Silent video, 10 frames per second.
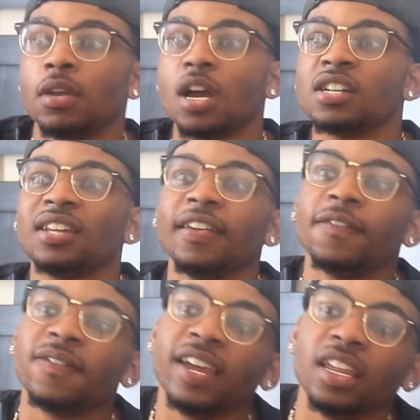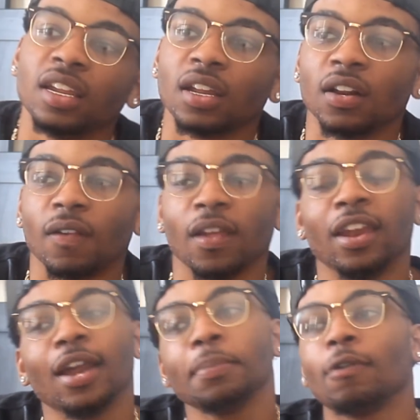Because they fake.
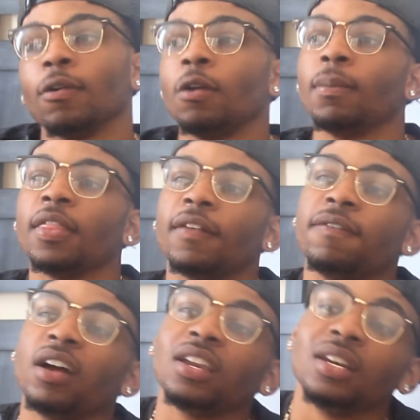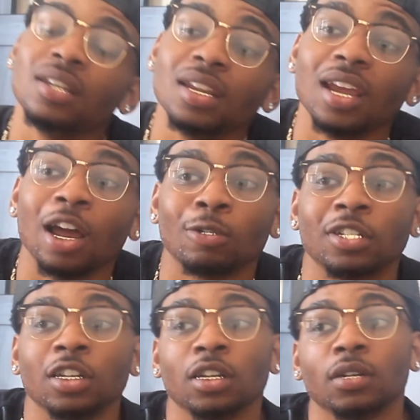And I'm a real motherfucking nigga
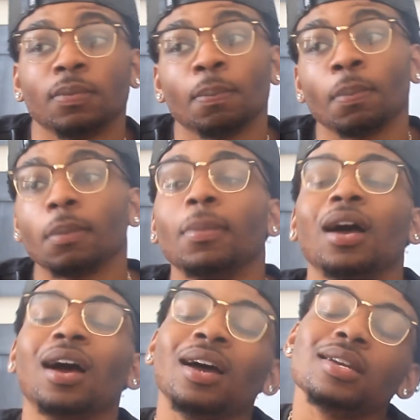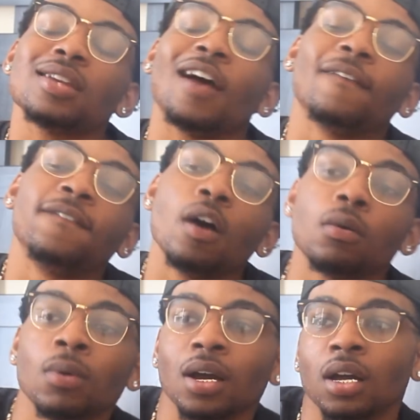out here. But Ush, I
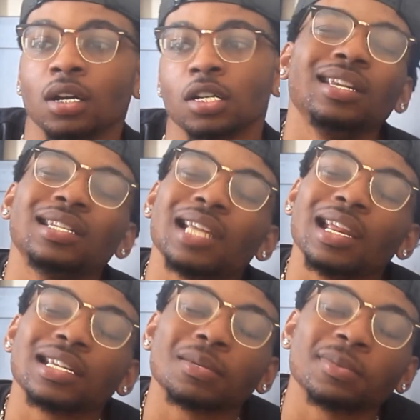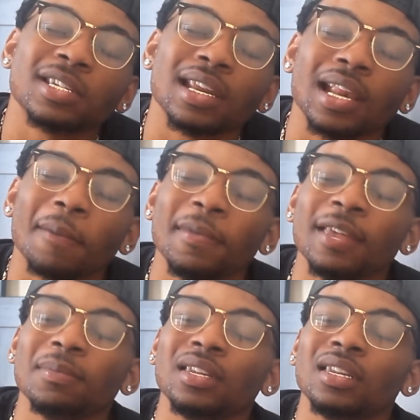fuck with Ush. He said some shit that
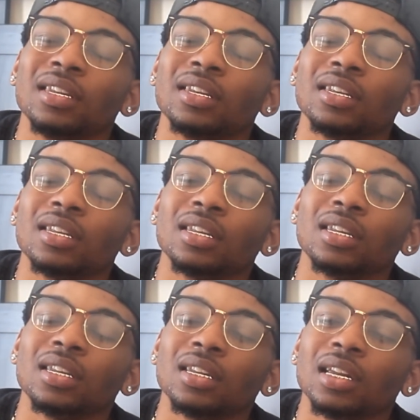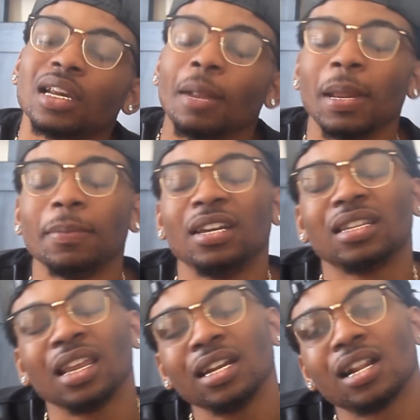made me
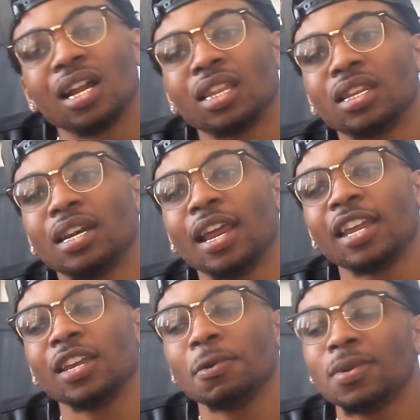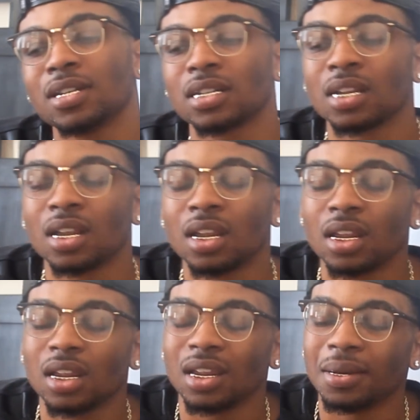think the other day. It was
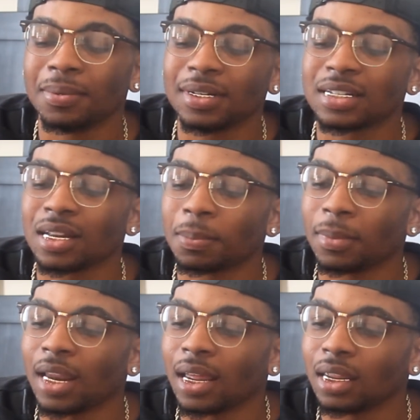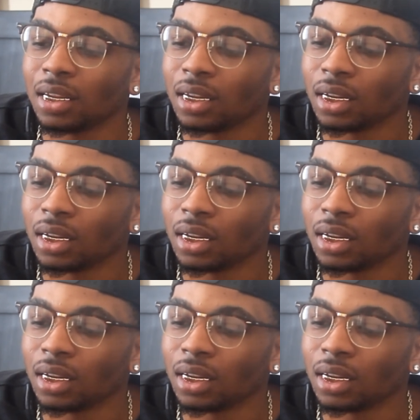something like...